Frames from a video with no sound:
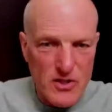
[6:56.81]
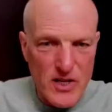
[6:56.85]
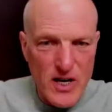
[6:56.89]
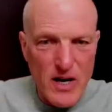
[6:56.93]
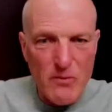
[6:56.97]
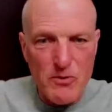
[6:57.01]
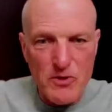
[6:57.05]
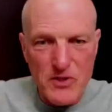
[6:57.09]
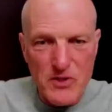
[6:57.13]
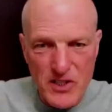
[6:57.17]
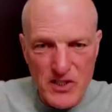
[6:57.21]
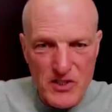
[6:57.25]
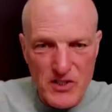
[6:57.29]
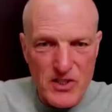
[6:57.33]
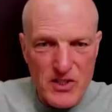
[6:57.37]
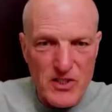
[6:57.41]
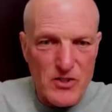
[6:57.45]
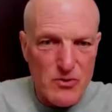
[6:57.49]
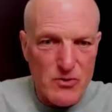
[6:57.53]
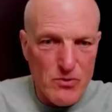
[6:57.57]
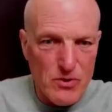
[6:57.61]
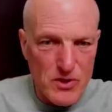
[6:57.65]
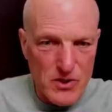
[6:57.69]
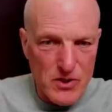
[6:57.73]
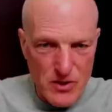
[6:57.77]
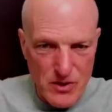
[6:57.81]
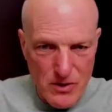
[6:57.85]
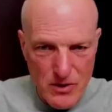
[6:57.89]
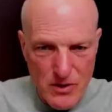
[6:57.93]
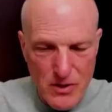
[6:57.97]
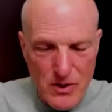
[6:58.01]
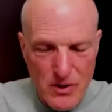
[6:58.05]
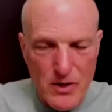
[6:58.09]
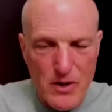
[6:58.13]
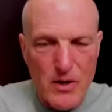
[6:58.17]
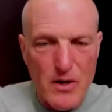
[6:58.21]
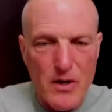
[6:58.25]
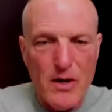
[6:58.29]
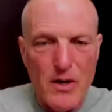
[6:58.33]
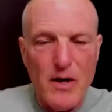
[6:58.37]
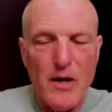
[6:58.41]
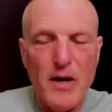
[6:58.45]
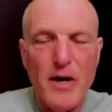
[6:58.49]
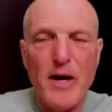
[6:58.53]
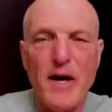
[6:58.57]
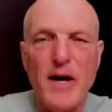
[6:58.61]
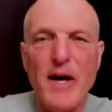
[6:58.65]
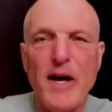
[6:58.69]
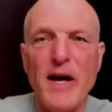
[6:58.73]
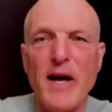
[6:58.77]
That was his interest.
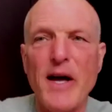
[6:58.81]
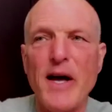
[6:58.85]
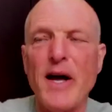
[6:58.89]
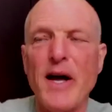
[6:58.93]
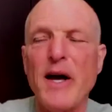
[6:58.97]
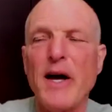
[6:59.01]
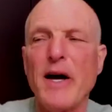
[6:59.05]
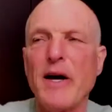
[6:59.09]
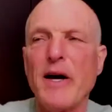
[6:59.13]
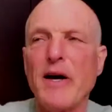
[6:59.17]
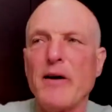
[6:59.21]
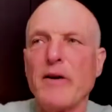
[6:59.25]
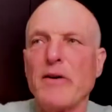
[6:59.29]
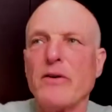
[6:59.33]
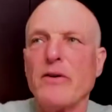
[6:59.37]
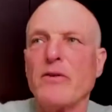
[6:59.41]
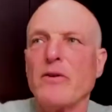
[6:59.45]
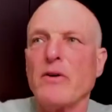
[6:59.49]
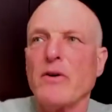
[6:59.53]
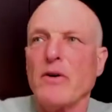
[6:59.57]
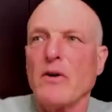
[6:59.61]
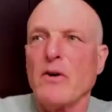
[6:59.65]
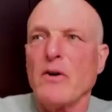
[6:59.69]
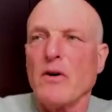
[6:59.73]
And